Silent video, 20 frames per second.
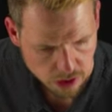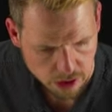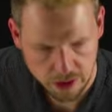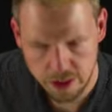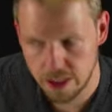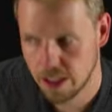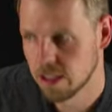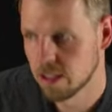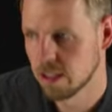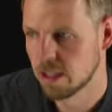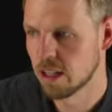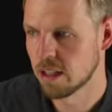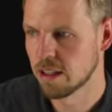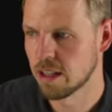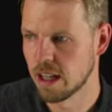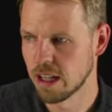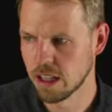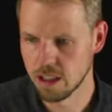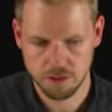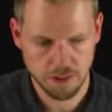again, another
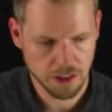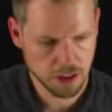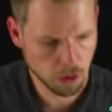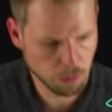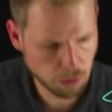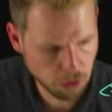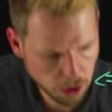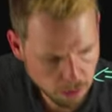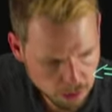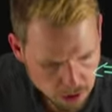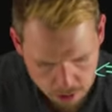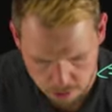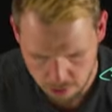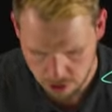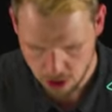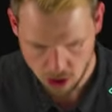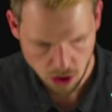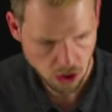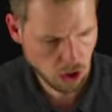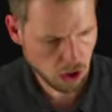eigenvalue problem
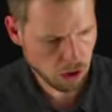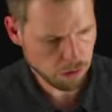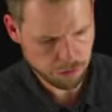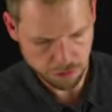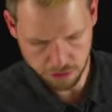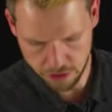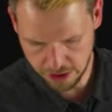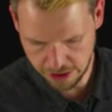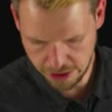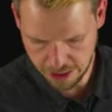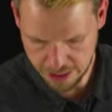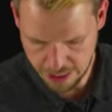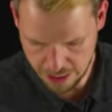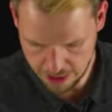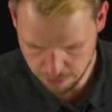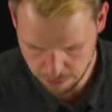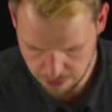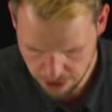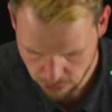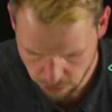of the
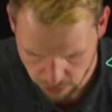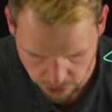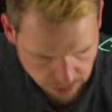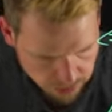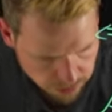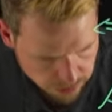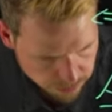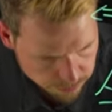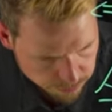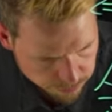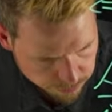k-hat matrix.